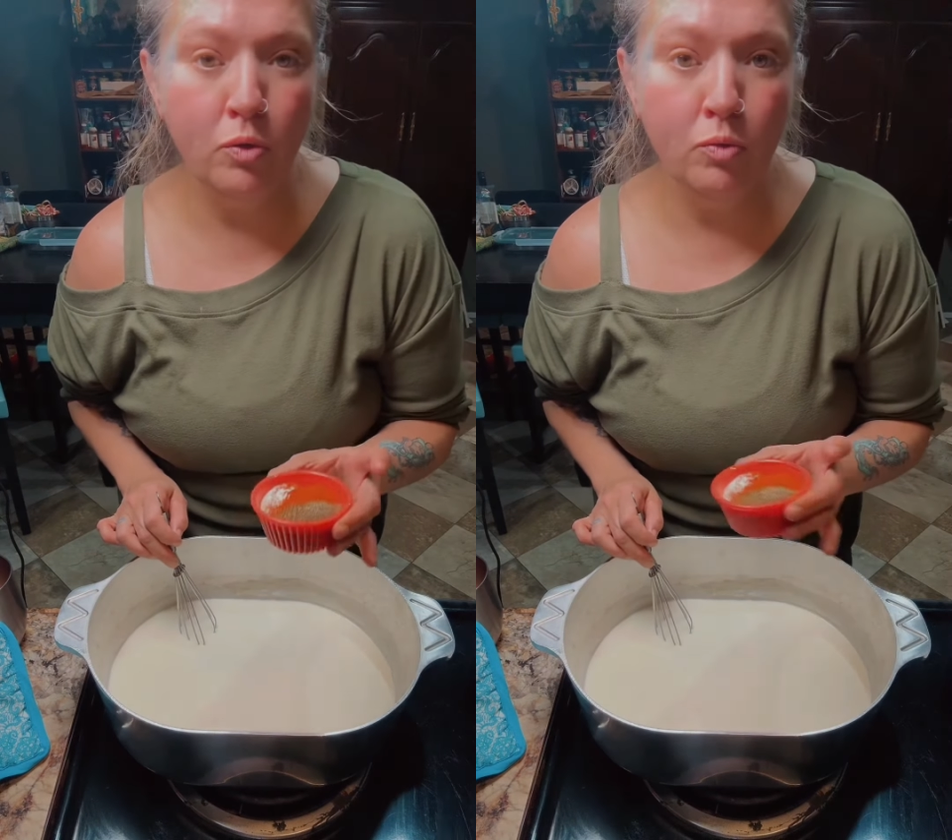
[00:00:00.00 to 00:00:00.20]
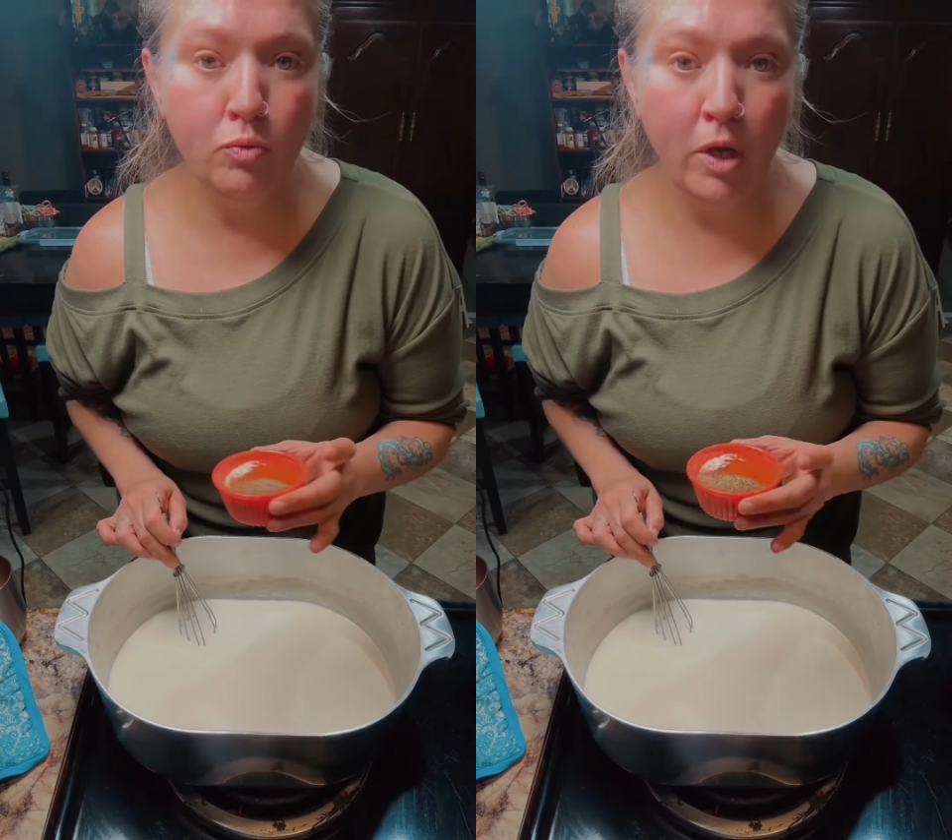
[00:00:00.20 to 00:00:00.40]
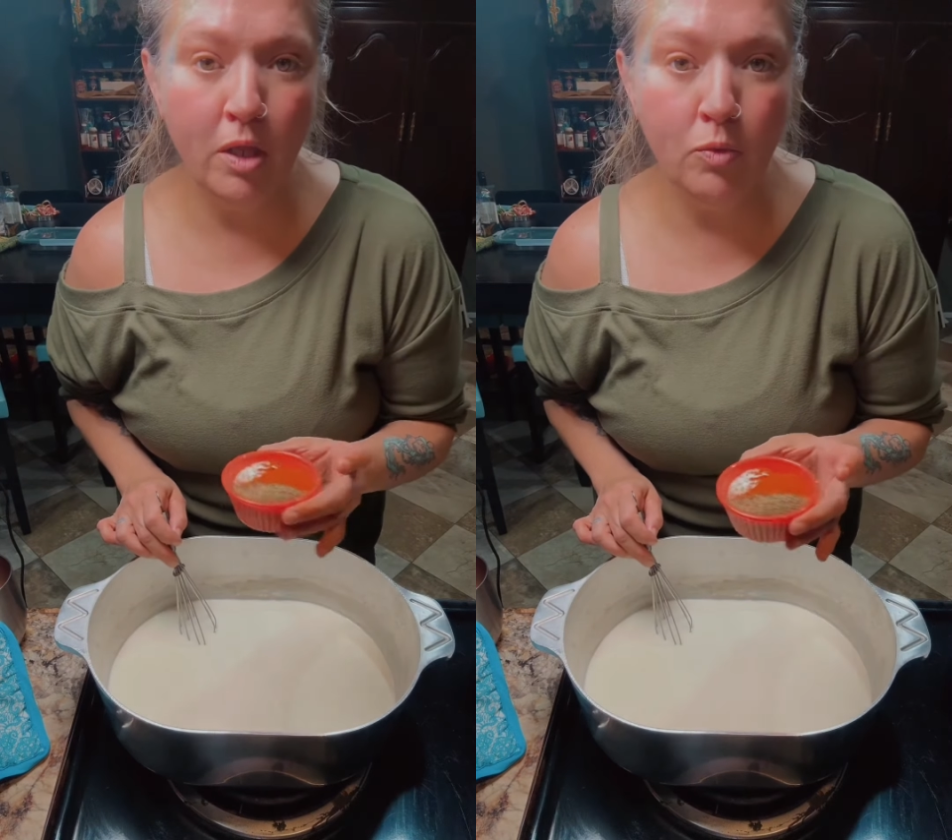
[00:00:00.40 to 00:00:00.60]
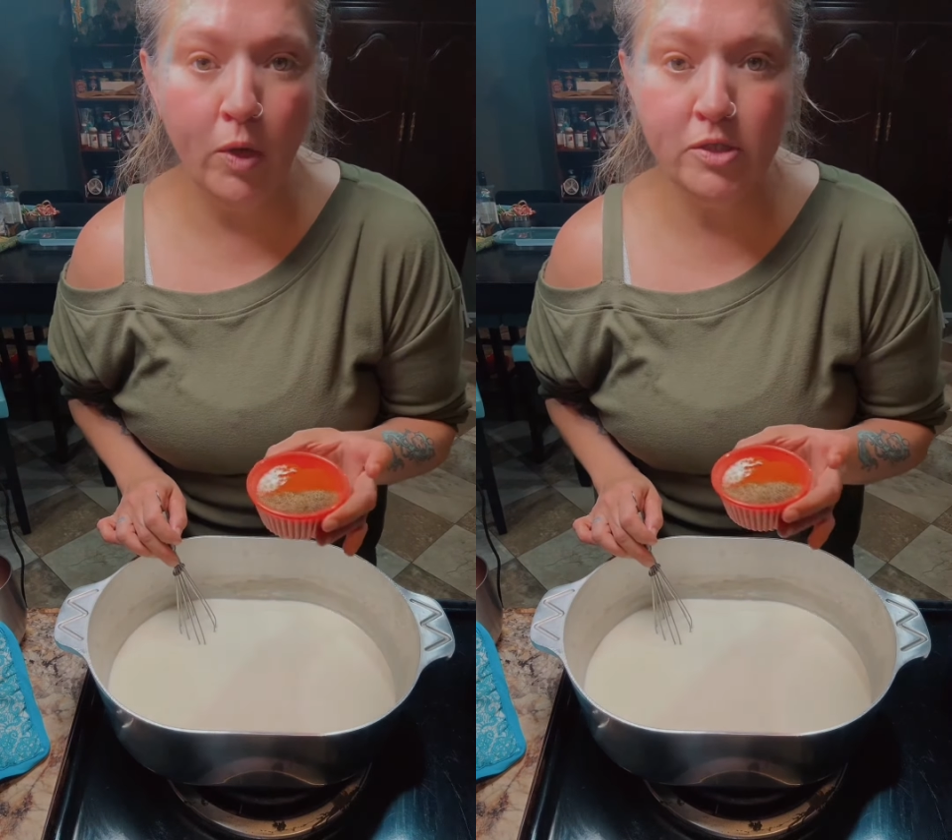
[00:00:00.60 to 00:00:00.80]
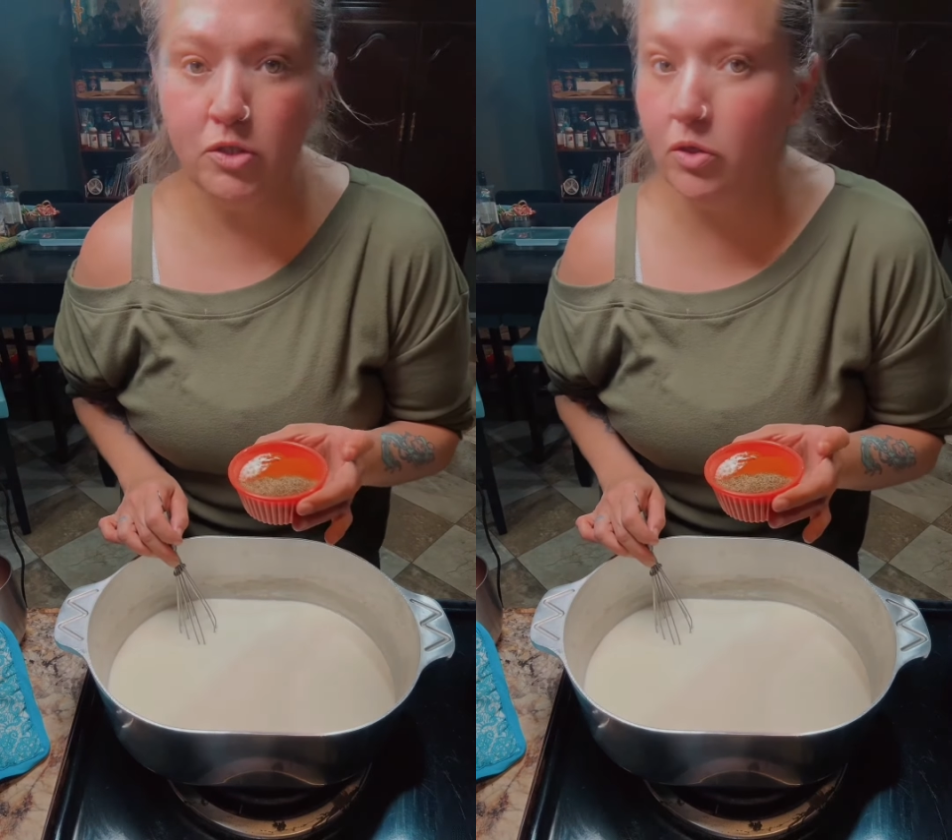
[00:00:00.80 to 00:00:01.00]
regular white
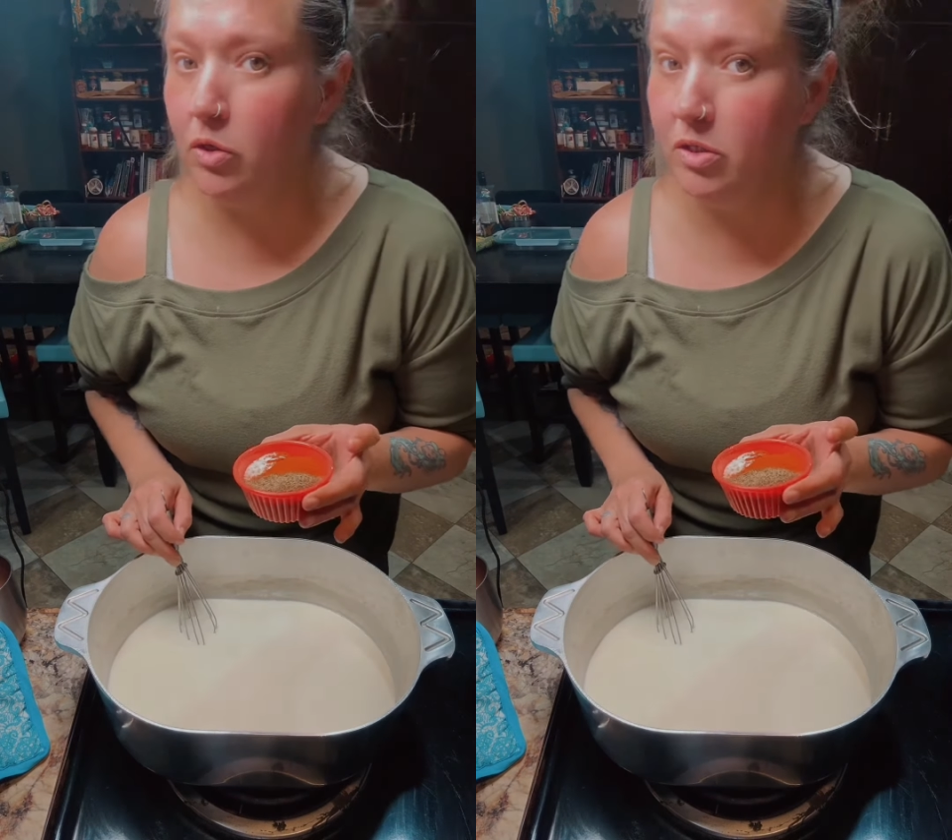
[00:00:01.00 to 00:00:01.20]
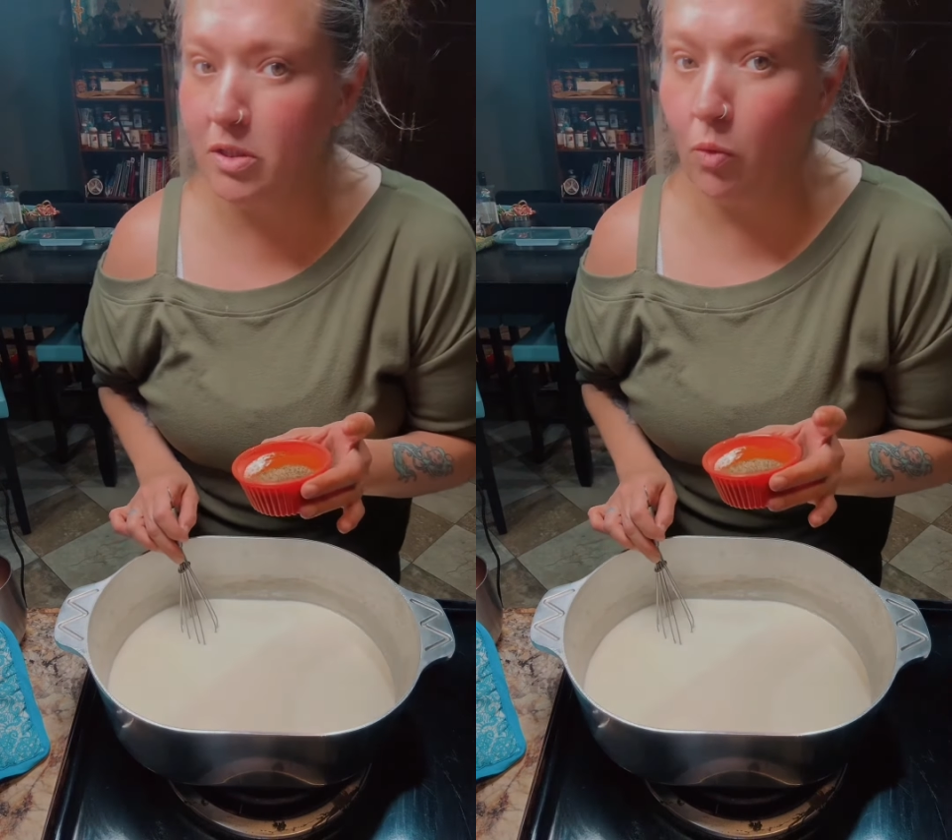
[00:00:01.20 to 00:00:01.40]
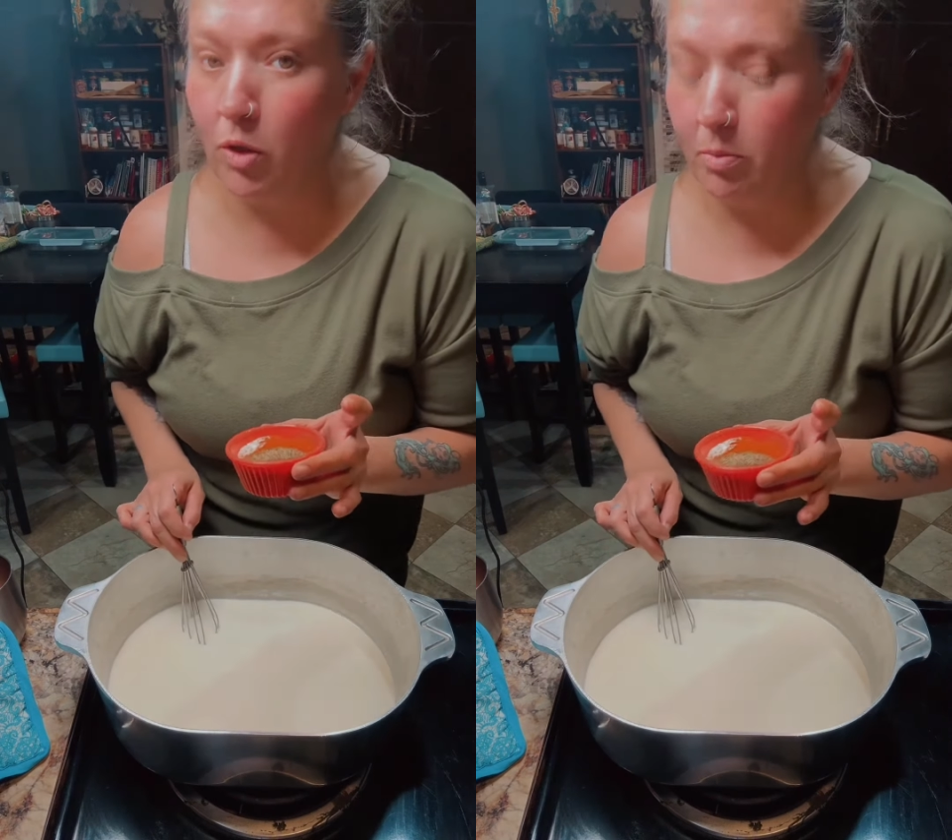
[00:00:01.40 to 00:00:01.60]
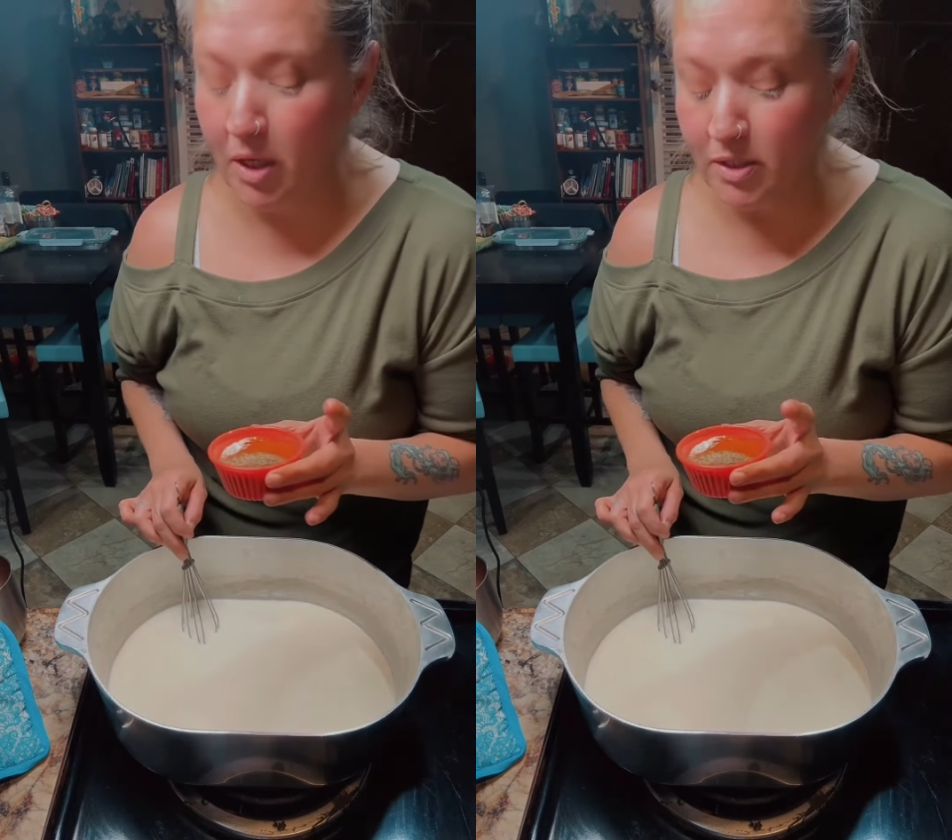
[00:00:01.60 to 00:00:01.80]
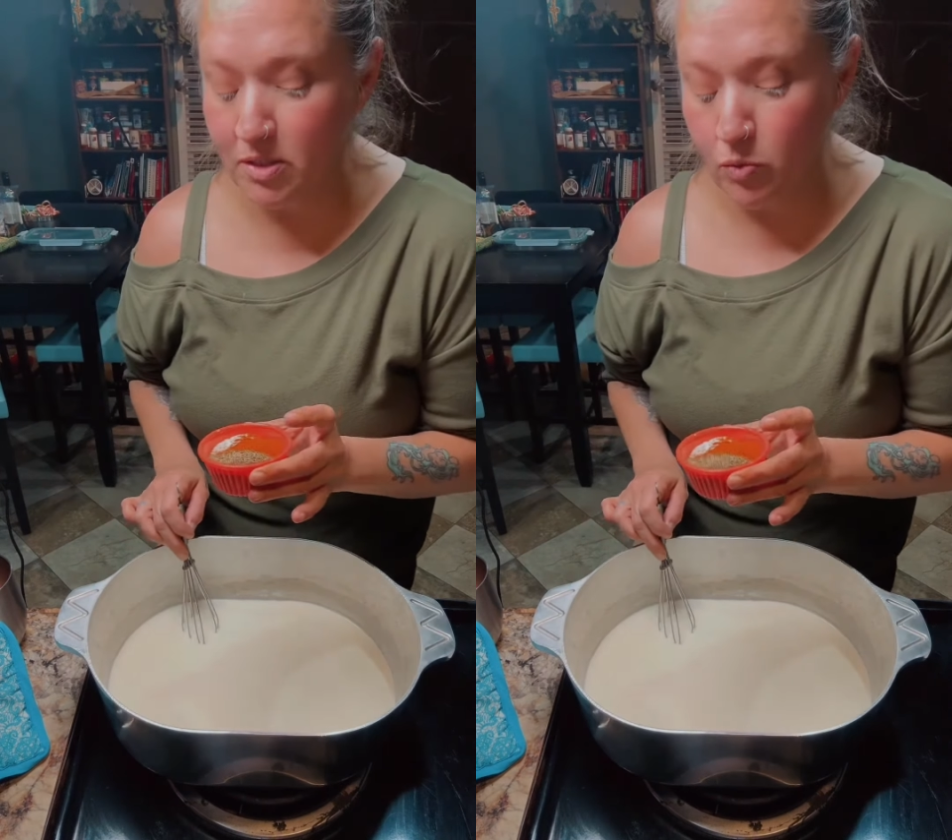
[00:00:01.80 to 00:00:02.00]
sugar, because I want to make
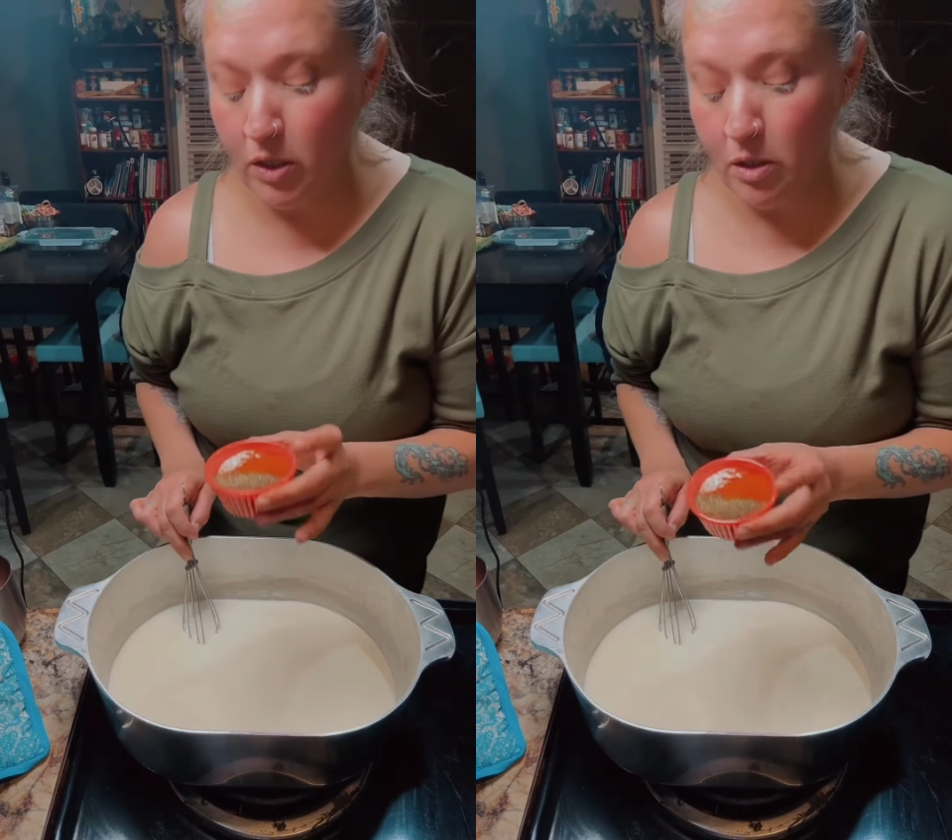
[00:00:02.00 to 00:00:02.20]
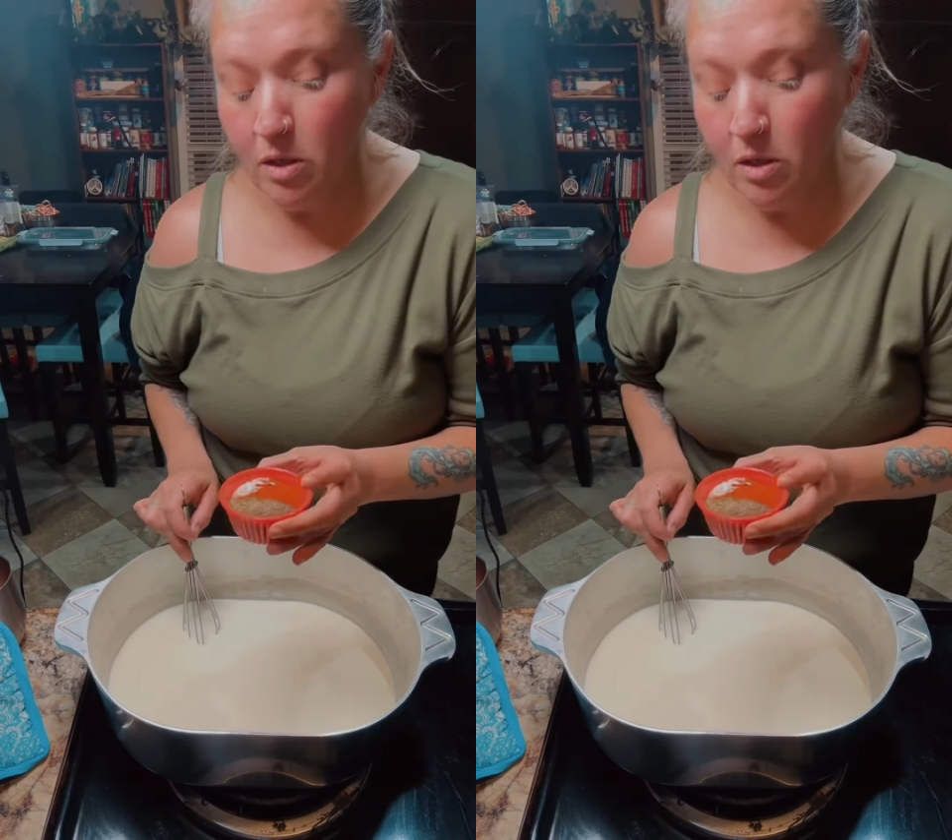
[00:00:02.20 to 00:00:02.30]
it sweet.